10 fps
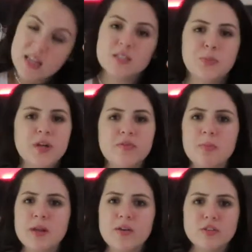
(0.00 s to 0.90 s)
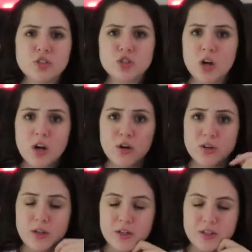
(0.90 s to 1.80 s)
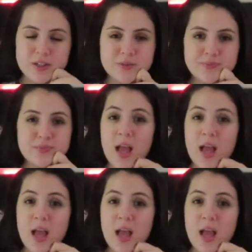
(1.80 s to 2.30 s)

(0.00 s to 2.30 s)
it's been a bit of a struggle, you know.